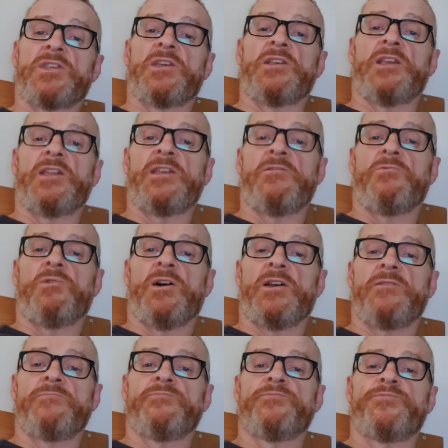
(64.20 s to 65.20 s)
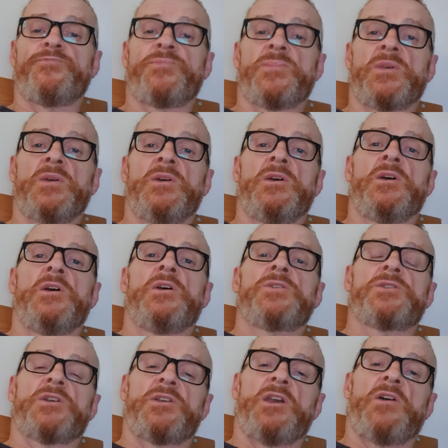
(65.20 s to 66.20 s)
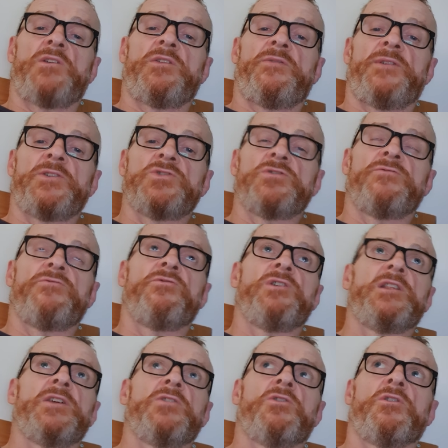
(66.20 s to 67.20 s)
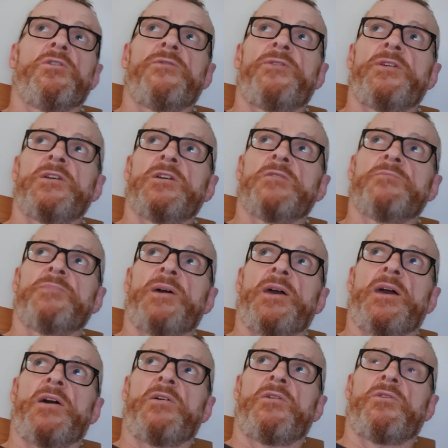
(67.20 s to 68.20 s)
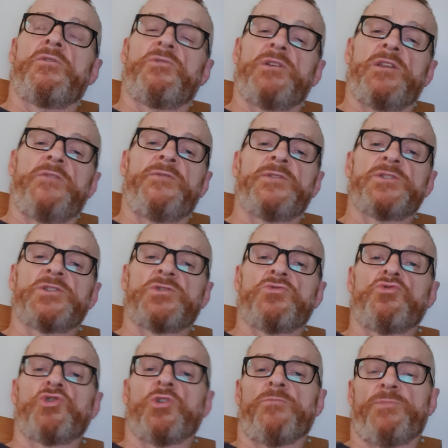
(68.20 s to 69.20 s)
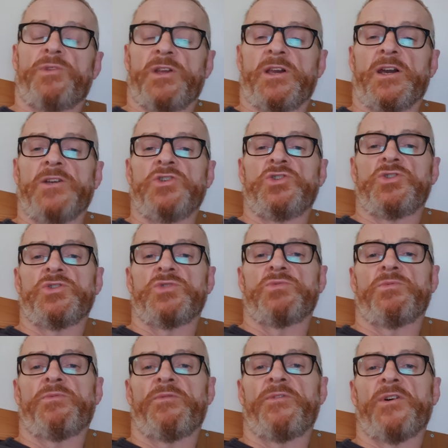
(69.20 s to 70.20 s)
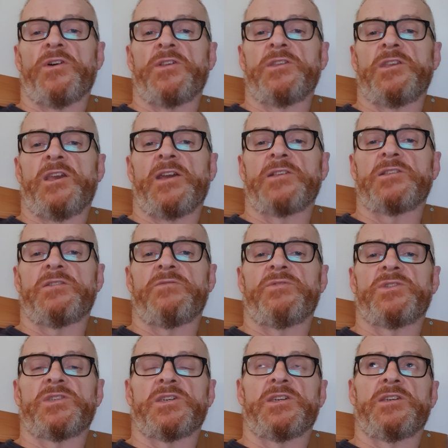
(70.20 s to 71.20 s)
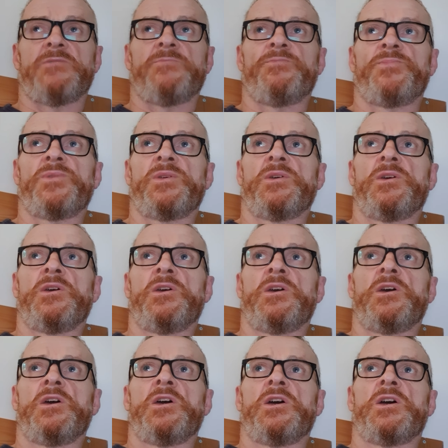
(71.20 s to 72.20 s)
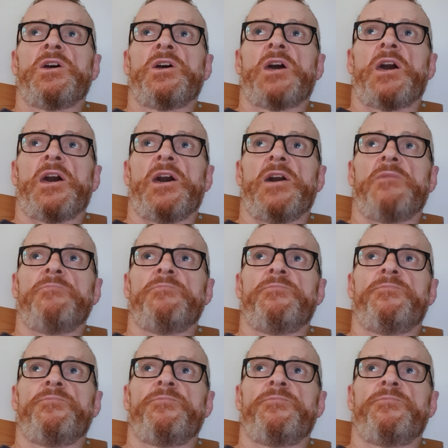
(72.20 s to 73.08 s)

in anyway. So the only things you've really got to think about are any physical complications with providing the activity. And